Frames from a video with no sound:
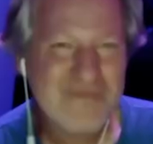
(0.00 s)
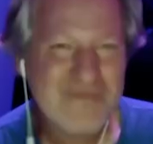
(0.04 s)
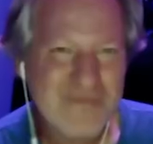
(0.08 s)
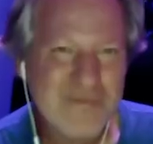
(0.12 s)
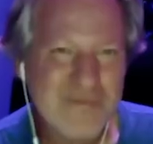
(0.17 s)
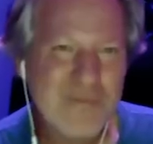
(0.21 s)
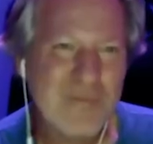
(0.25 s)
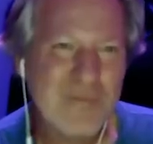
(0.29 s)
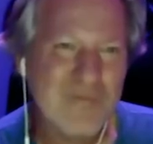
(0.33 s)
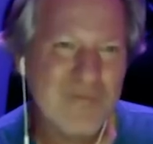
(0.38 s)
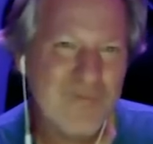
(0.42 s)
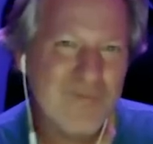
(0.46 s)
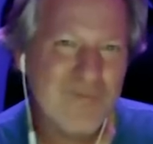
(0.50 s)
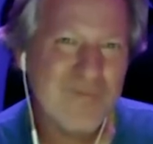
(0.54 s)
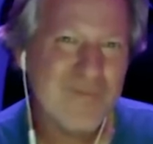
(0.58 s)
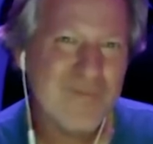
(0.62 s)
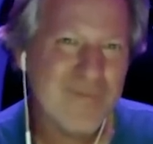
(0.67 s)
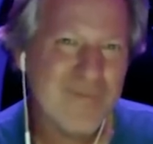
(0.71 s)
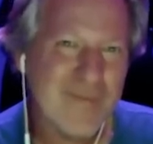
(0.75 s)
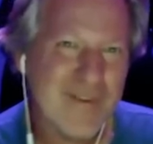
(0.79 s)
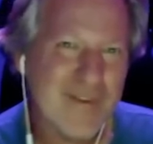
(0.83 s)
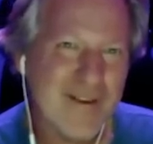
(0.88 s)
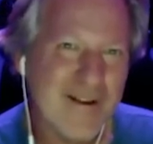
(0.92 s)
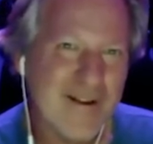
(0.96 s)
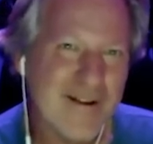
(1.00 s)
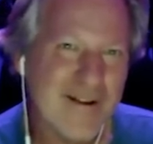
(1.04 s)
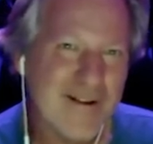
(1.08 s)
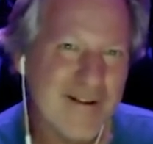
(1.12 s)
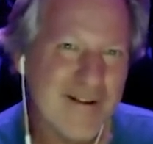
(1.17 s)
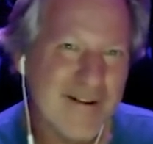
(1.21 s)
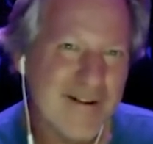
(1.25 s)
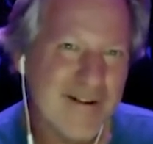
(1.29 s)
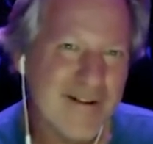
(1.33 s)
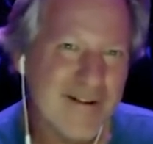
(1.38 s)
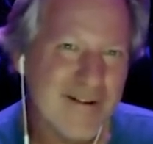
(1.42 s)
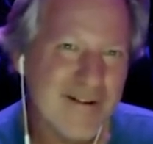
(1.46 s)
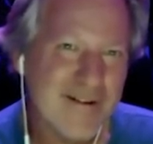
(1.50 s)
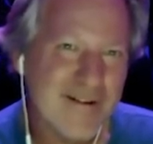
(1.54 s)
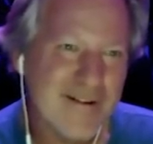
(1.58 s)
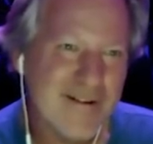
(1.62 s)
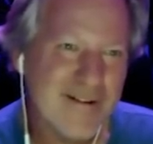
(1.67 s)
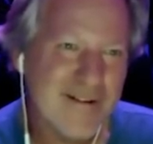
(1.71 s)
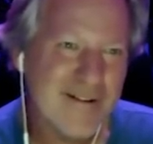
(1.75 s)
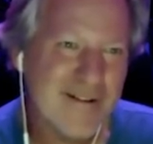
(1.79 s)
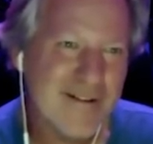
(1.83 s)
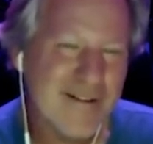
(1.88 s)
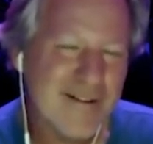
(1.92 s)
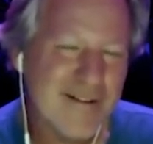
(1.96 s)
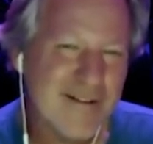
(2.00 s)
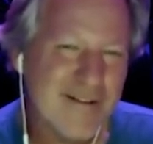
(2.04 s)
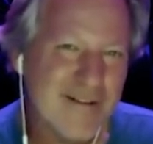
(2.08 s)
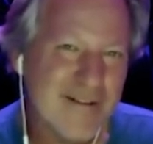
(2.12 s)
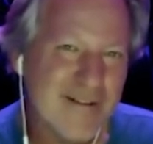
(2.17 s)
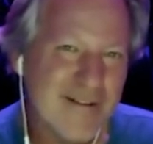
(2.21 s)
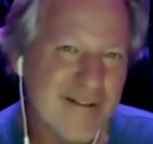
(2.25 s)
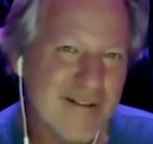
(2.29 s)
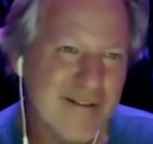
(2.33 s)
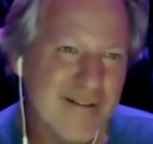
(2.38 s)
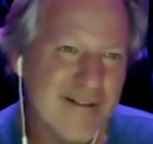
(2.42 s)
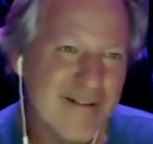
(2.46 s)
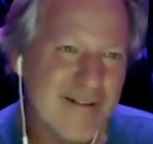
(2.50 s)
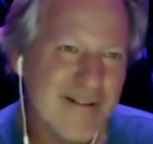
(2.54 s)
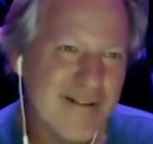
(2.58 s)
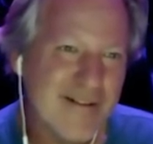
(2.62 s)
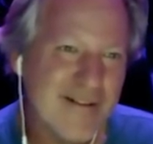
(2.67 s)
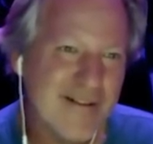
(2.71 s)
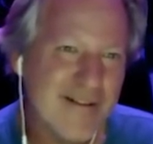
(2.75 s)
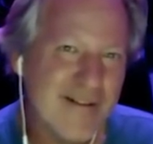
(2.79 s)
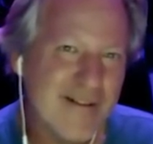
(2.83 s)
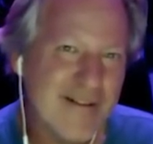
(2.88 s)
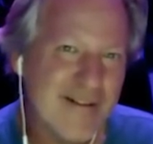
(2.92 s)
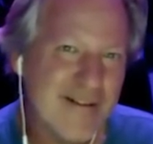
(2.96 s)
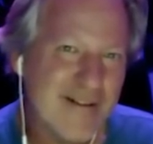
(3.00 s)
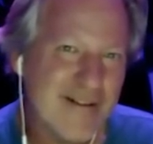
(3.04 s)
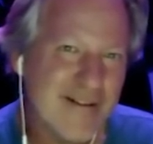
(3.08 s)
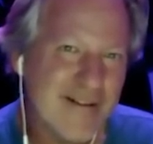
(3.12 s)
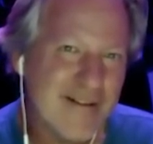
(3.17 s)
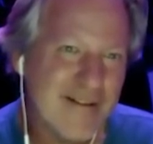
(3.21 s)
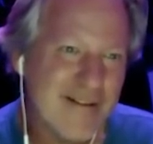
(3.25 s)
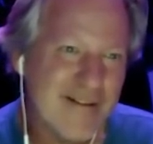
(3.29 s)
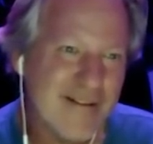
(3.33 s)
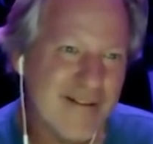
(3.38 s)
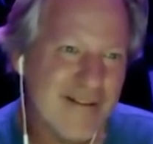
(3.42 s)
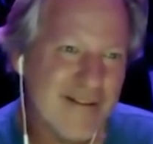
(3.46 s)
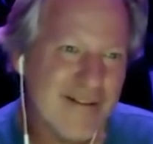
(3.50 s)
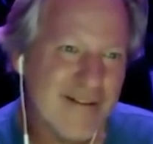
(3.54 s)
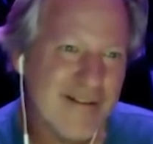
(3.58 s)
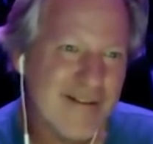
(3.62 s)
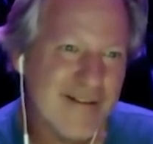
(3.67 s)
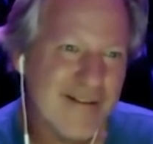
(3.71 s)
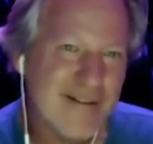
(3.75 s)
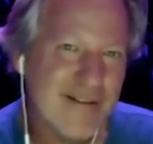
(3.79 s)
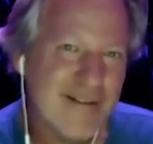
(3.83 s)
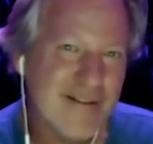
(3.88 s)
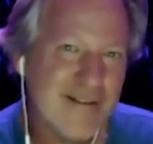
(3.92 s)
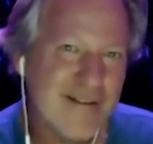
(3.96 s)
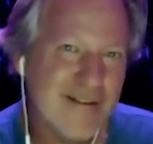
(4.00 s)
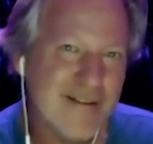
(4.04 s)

No words are spoken by the person on screen.